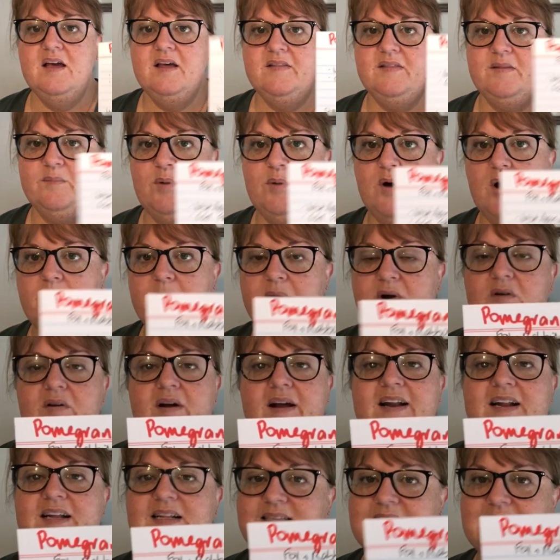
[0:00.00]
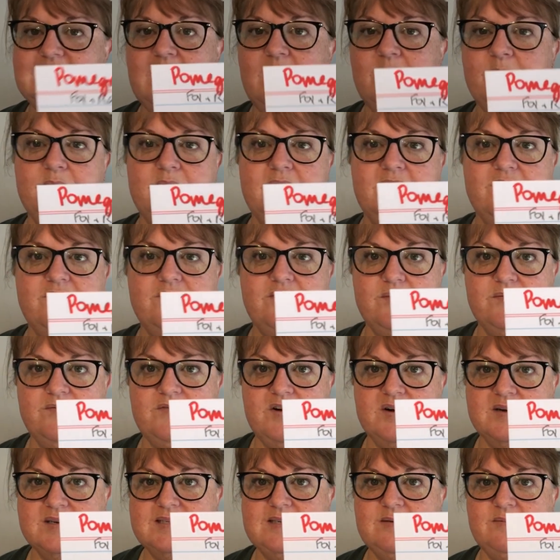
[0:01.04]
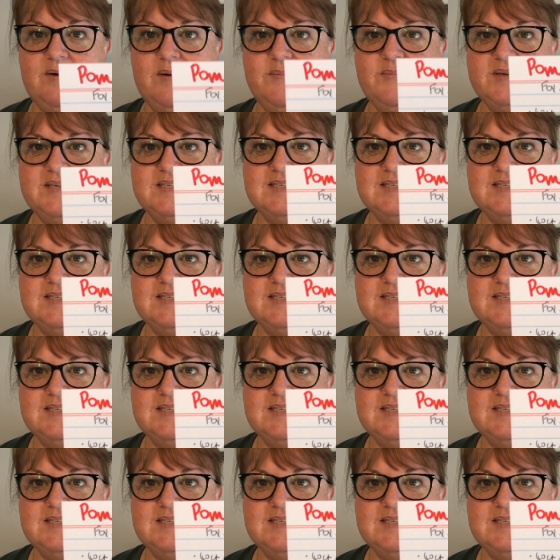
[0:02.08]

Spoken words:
the Pomegranate Sampler from Fox and Rabbit